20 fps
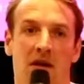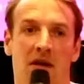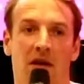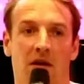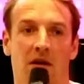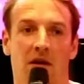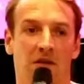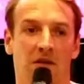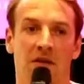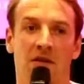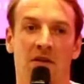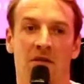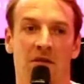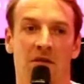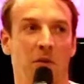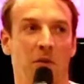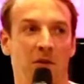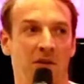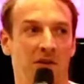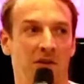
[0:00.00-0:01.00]
of
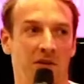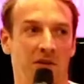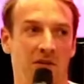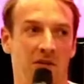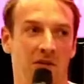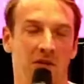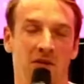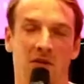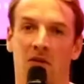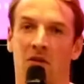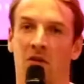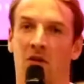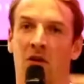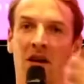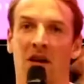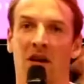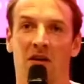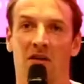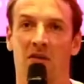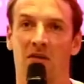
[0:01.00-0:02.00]
information and the
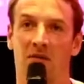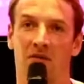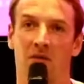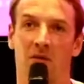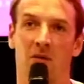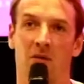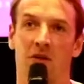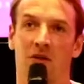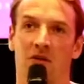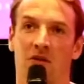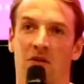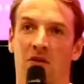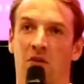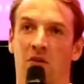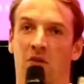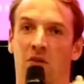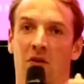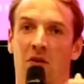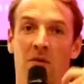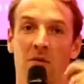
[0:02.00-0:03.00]
lack of information
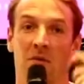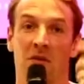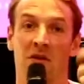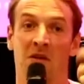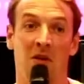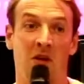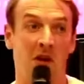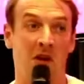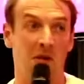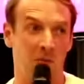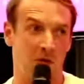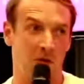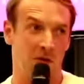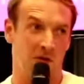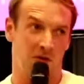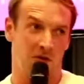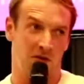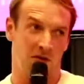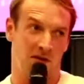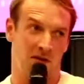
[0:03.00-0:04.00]
create
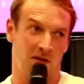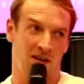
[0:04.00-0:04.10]
misalignment.